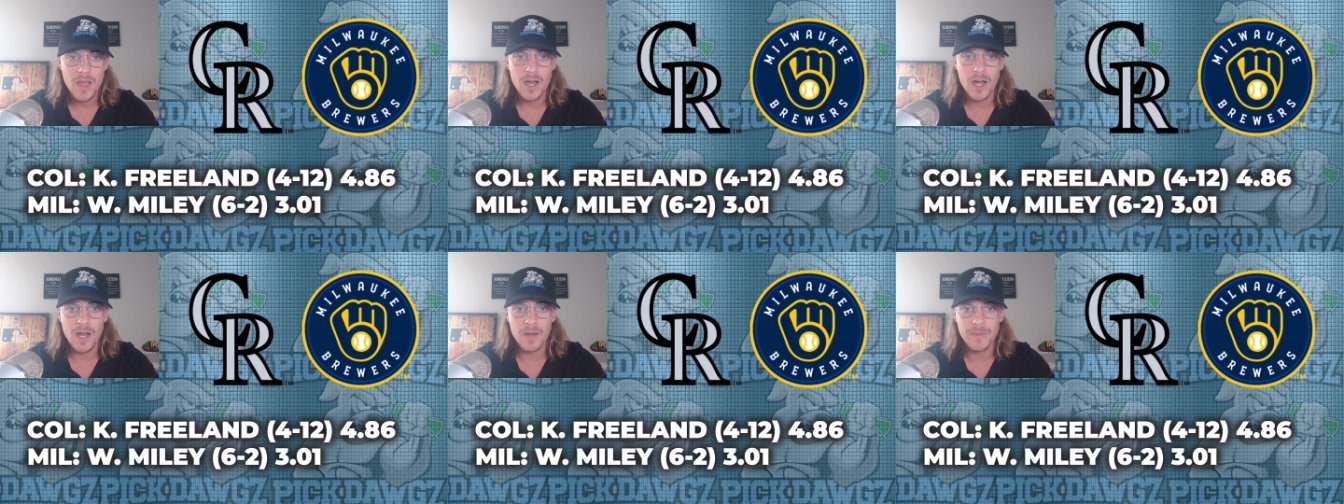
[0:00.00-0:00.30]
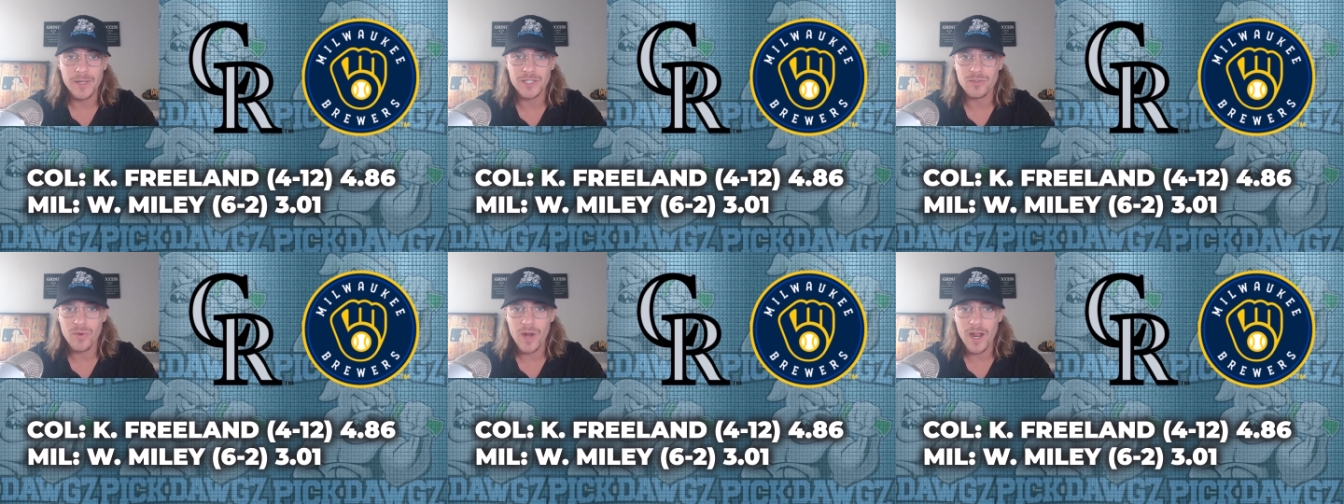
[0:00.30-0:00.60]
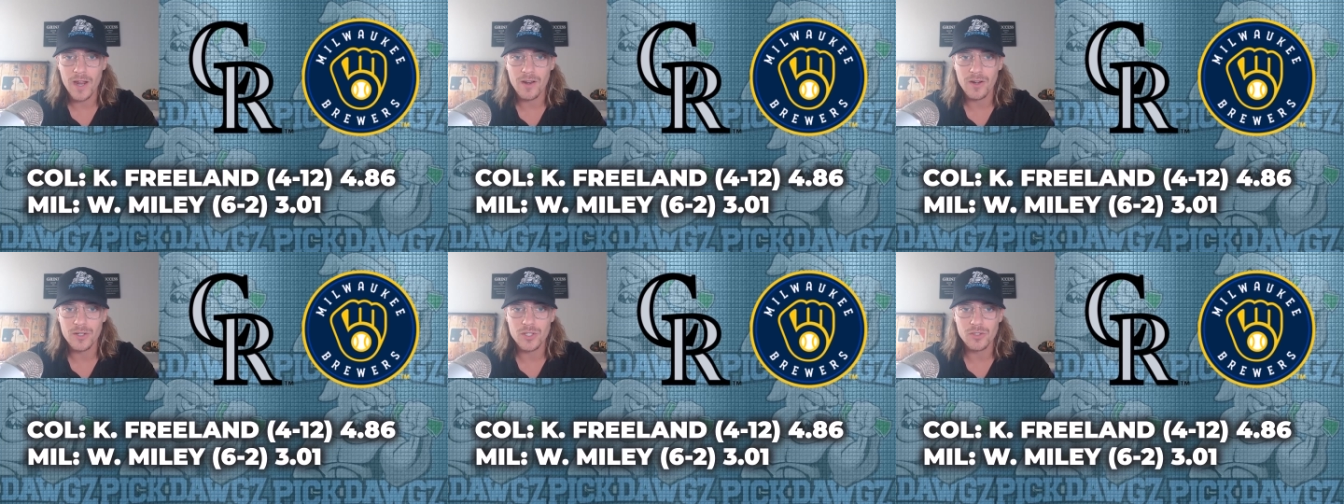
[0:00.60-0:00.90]
Um, his
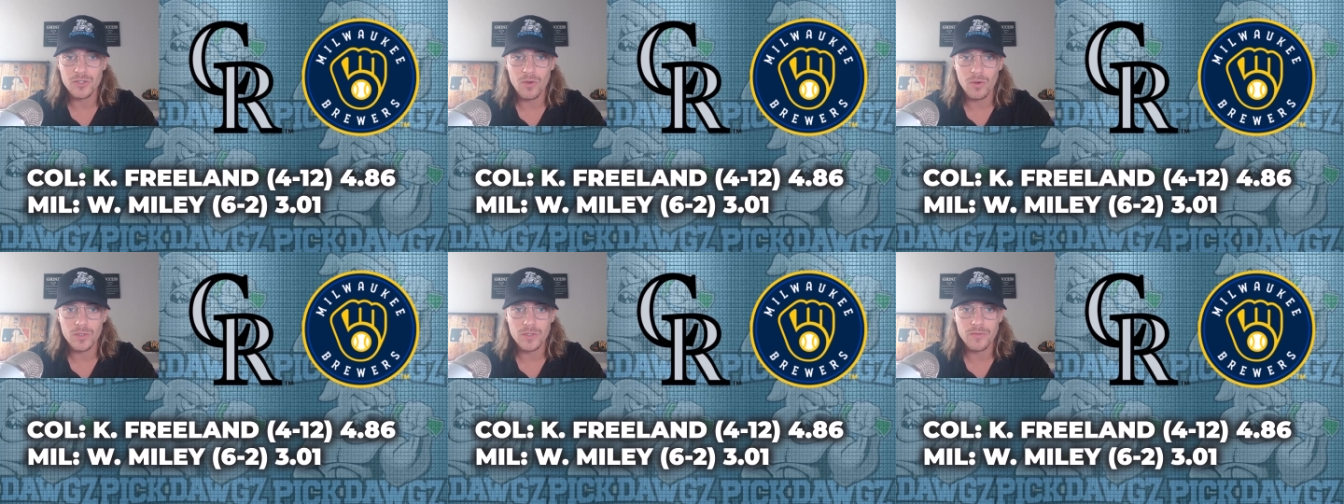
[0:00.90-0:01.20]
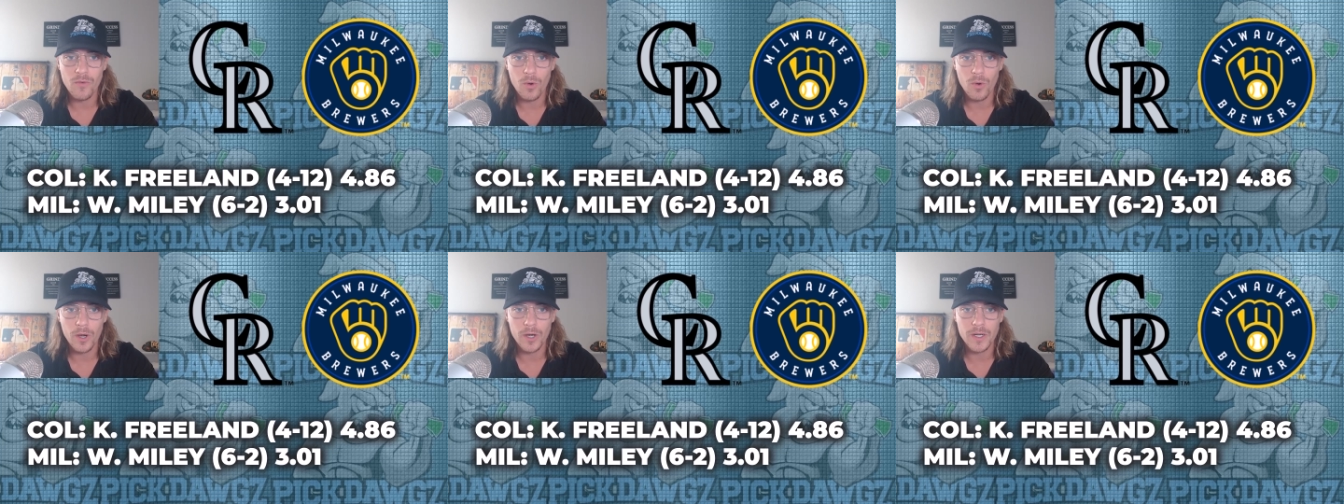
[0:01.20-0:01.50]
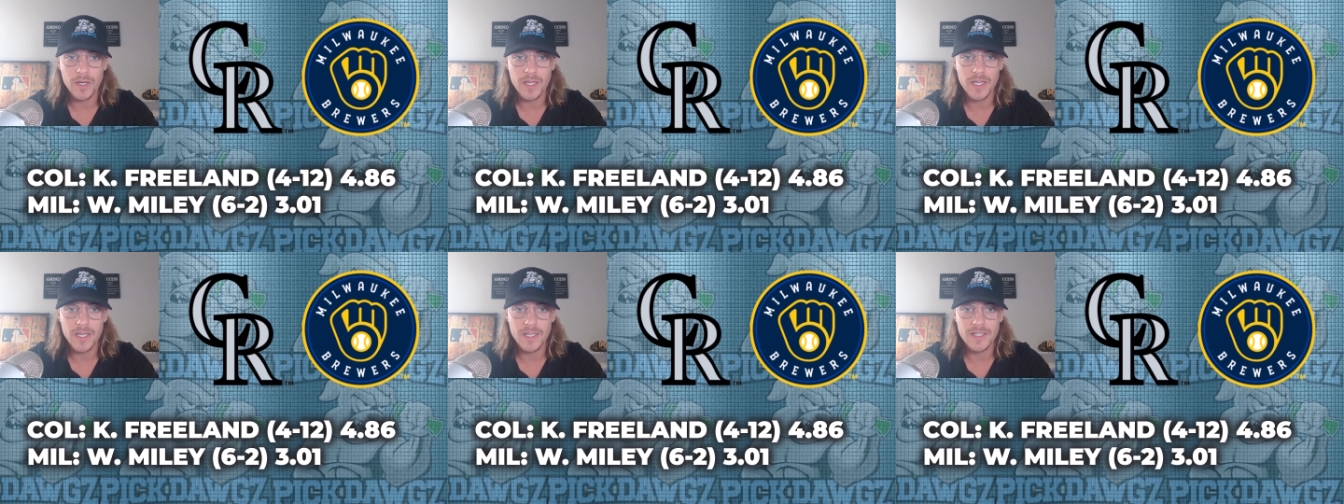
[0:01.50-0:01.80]
record shows for
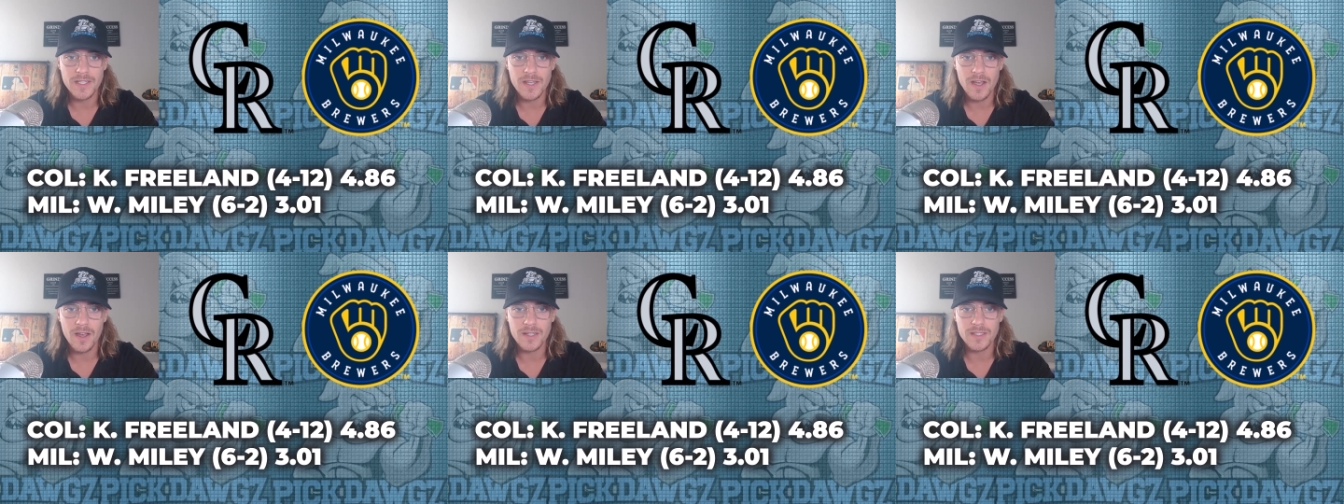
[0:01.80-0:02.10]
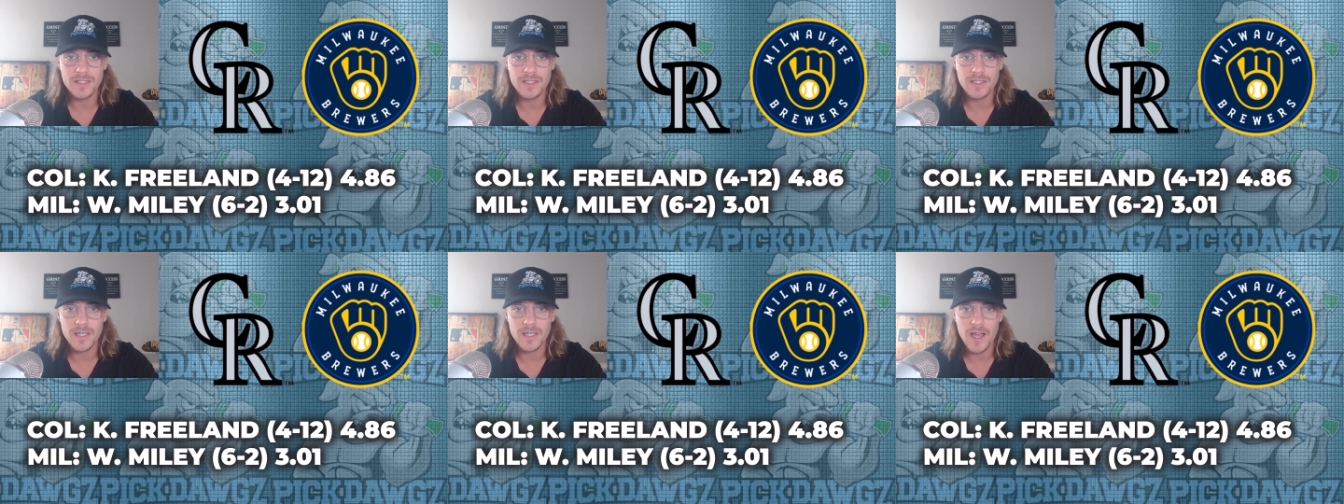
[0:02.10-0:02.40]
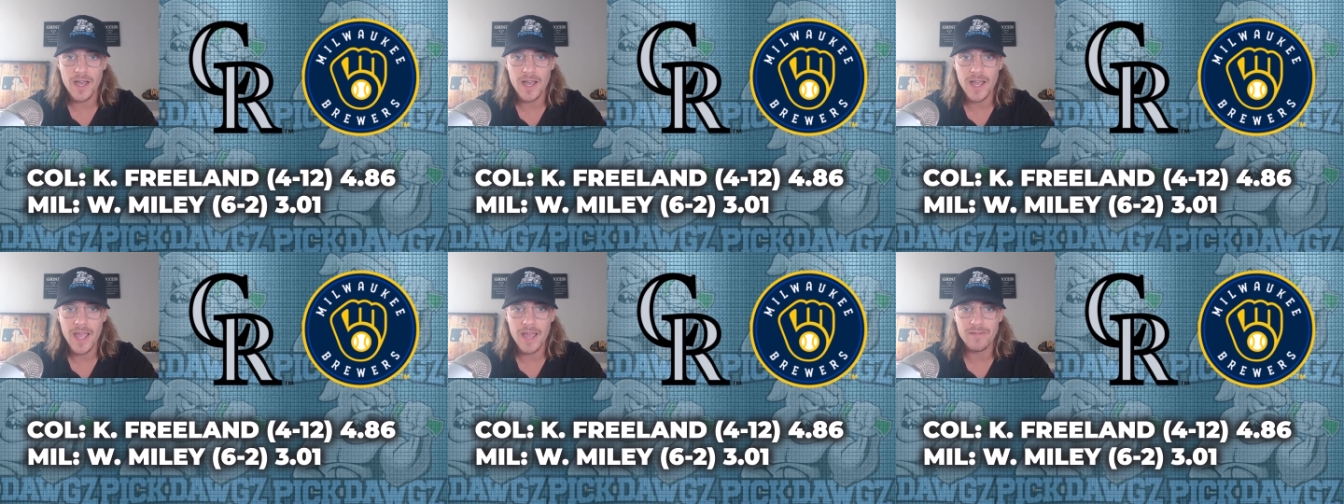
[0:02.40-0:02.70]
it. He does
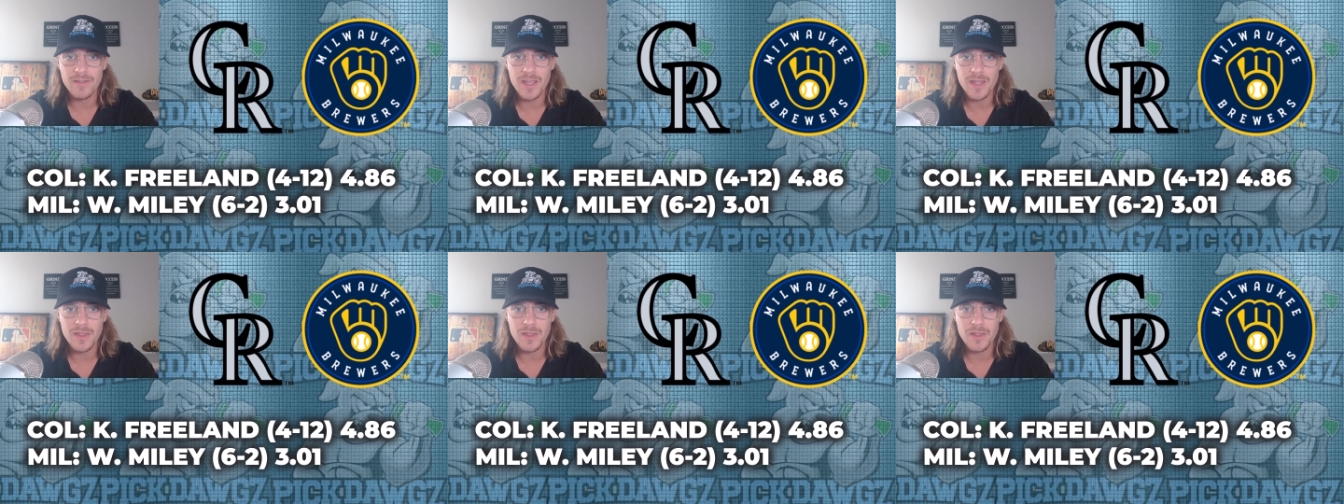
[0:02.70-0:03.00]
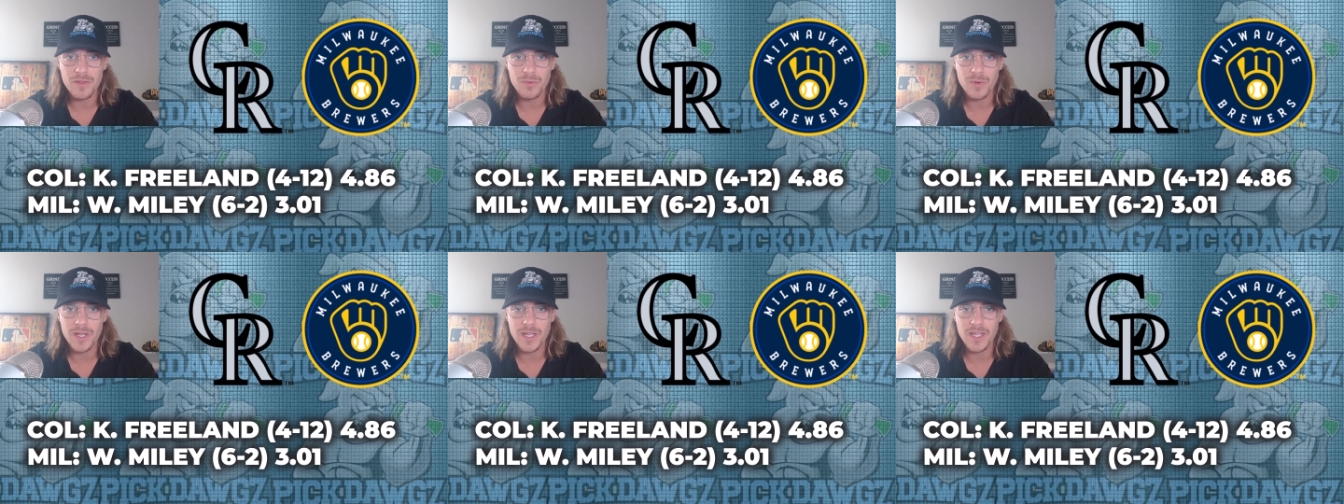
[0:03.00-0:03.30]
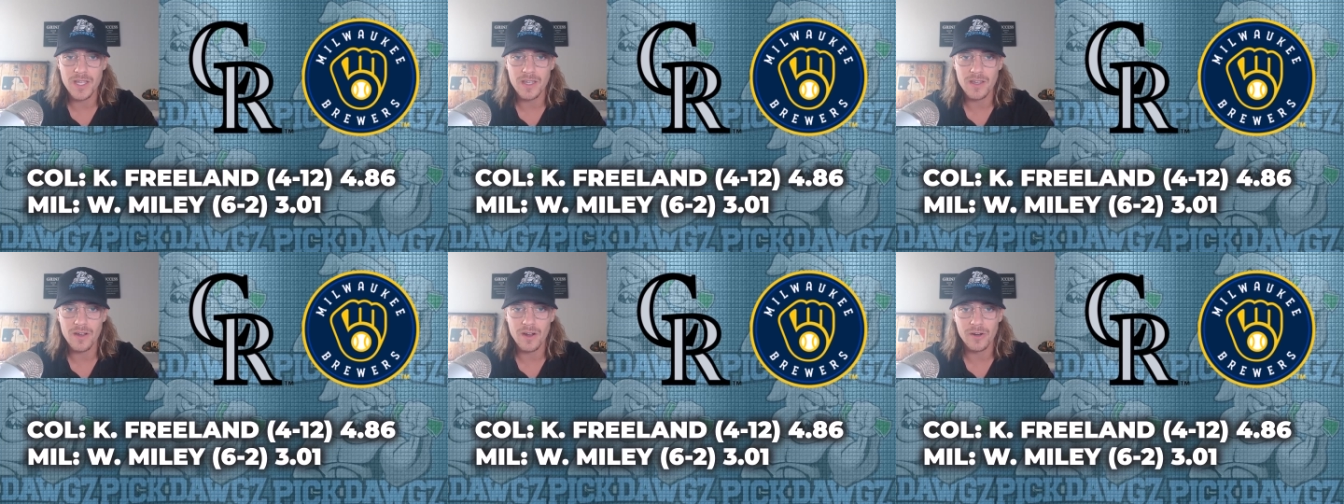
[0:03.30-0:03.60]
uh, have a three
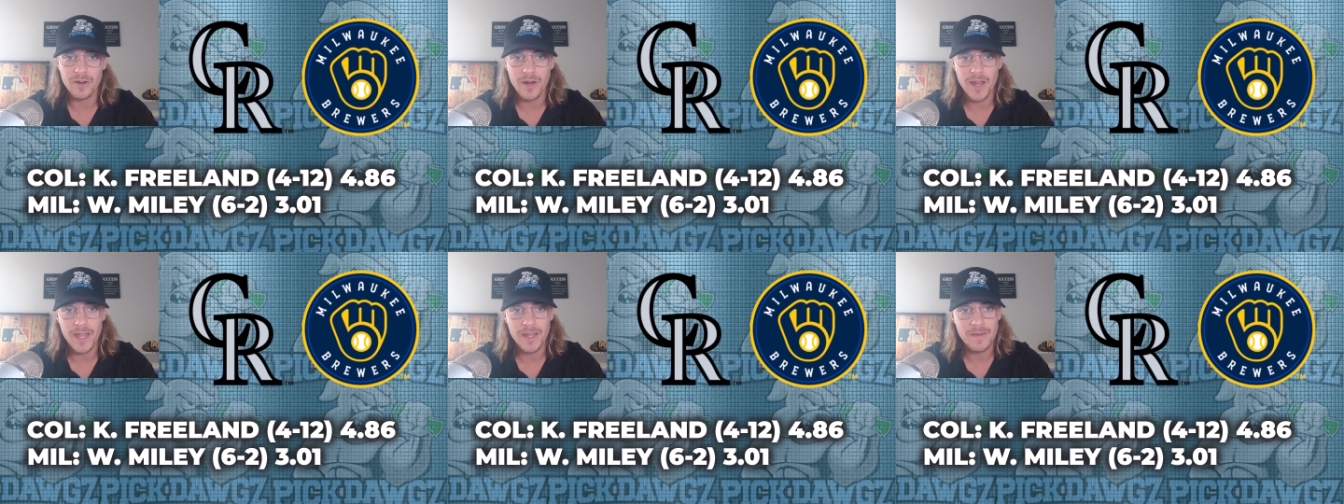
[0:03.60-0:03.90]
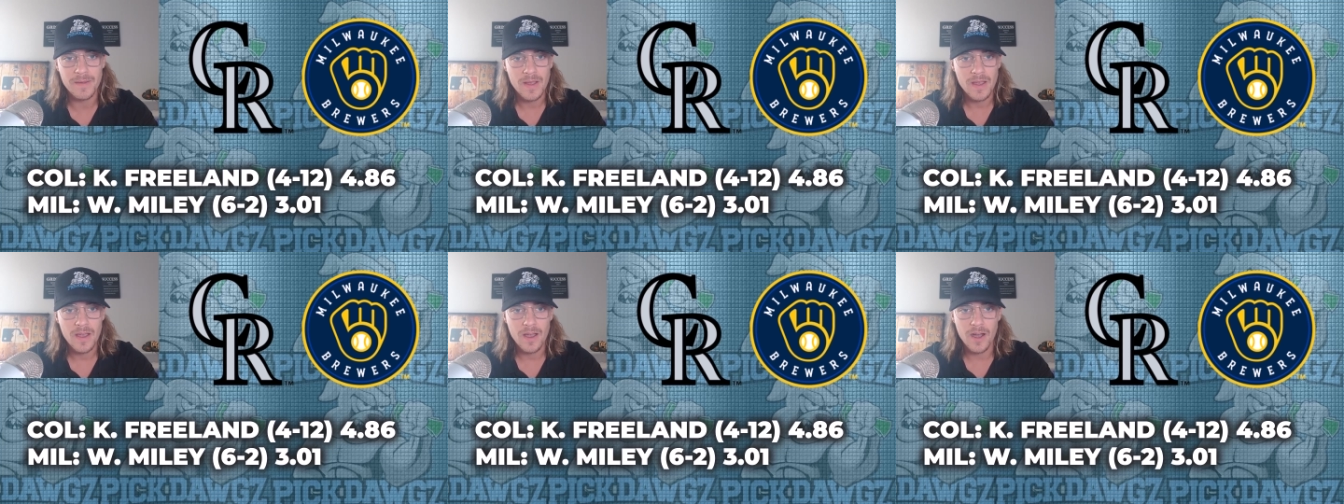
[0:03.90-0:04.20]
E R A.